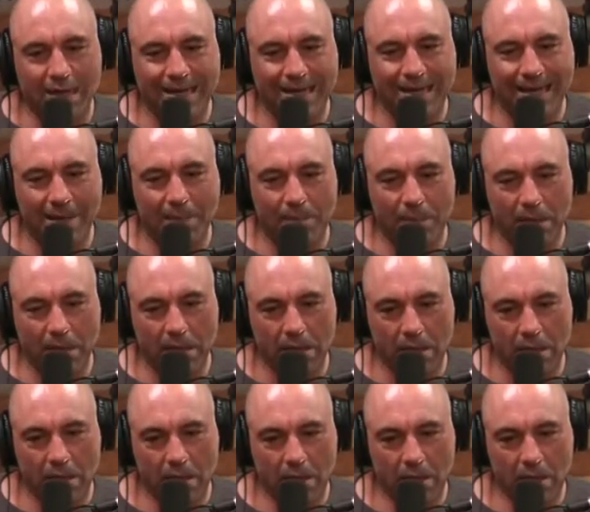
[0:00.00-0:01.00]

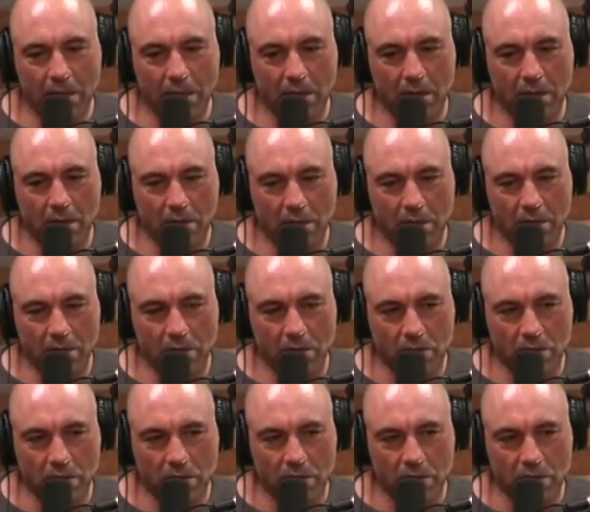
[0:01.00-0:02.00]
deeply are
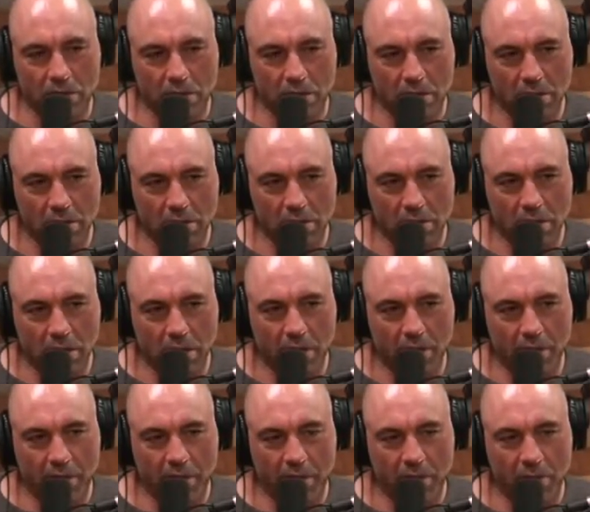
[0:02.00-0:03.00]
concerned
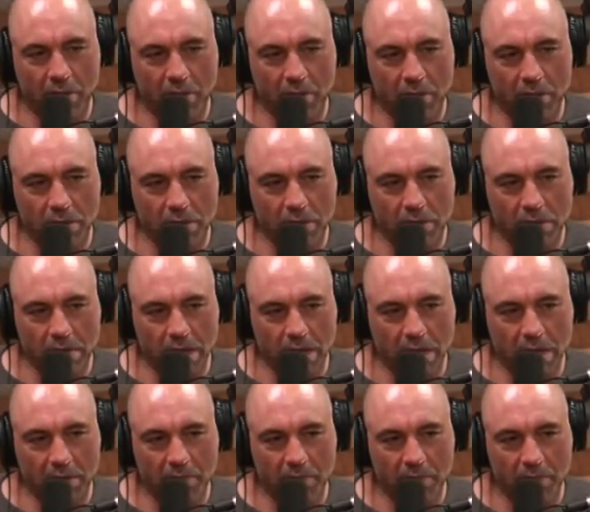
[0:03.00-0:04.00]
that they're going to be the ones
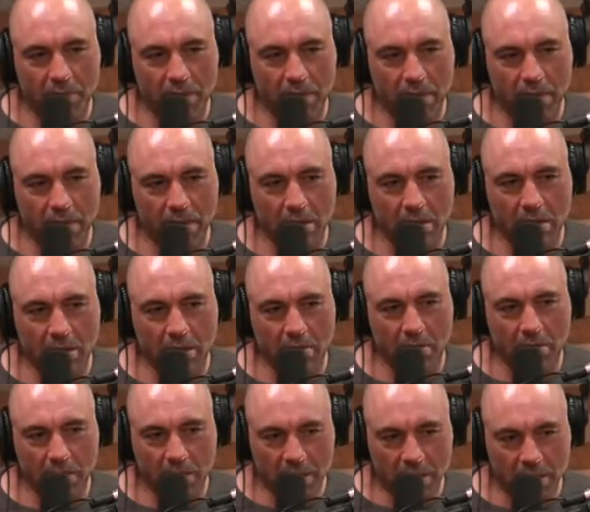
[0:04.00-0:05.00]
that implement
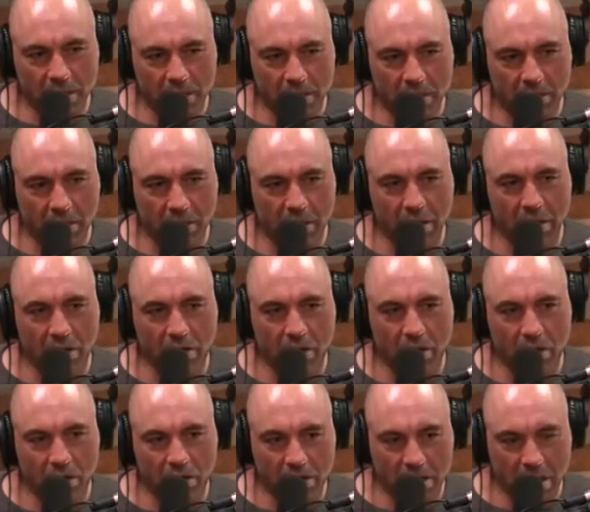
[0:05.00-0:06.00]
military,
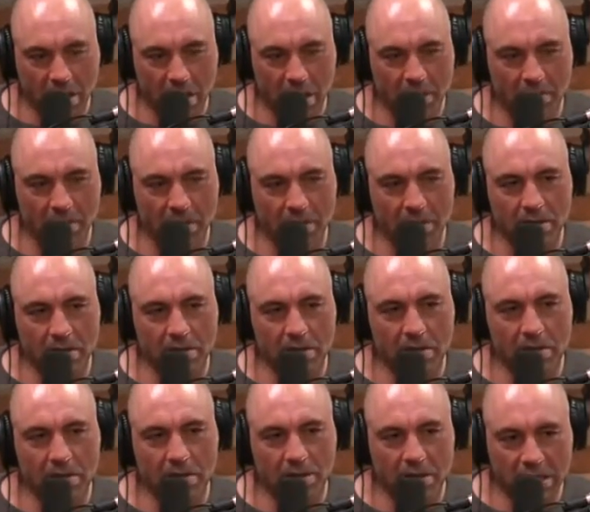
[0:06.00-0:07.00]
autonomous,
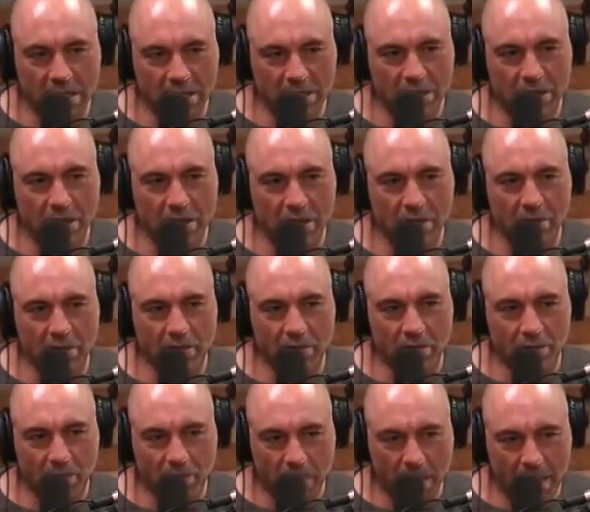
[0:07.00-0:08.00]
sentient
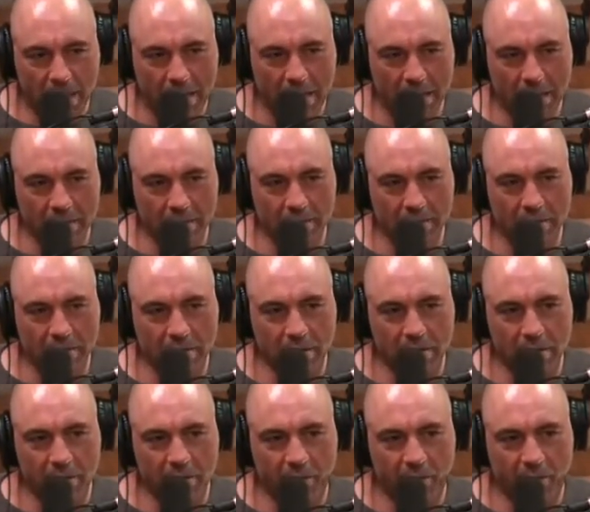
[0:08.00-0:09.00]
robotics
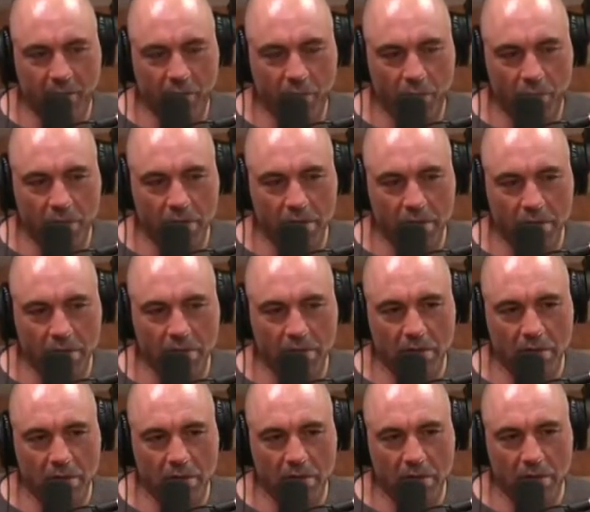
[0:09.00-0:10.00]
before we do.
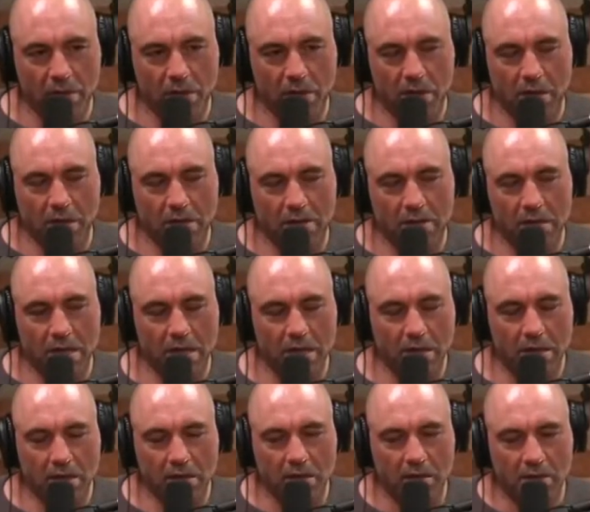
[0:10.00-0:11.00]
Because
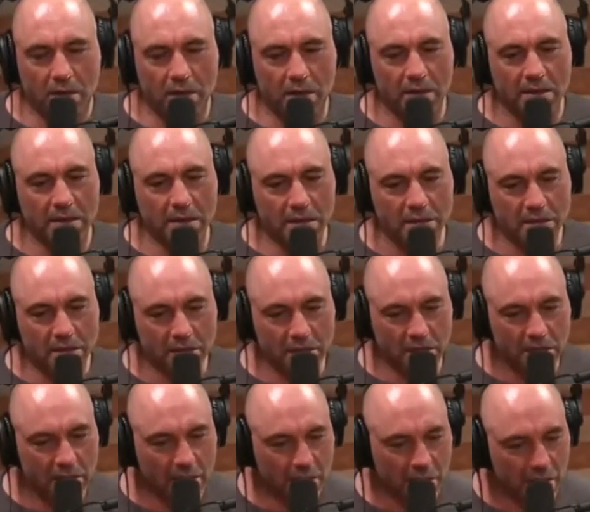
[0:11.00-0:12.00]
then you
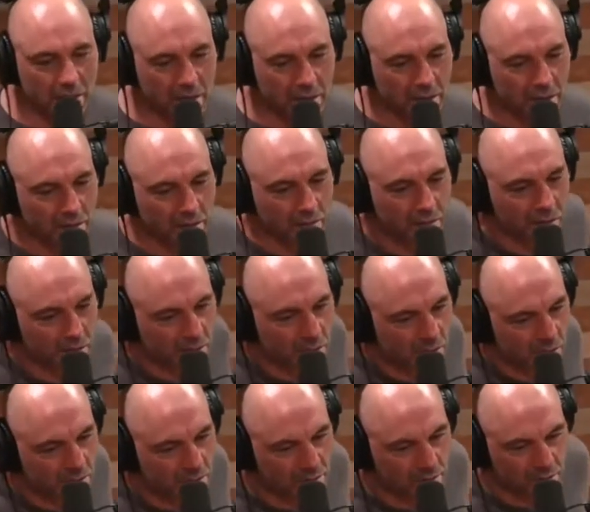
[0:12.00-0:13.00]
can
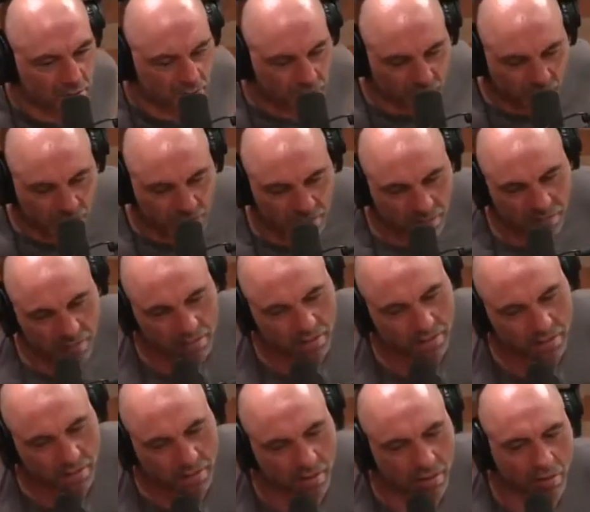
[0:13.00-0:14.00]
launch them with
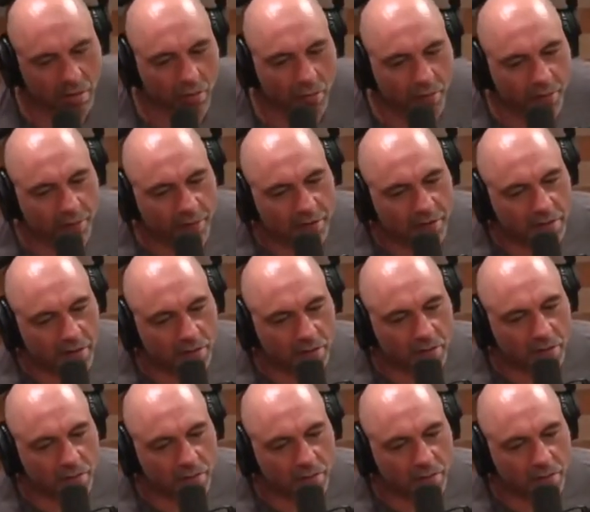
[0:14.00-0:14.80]
no physical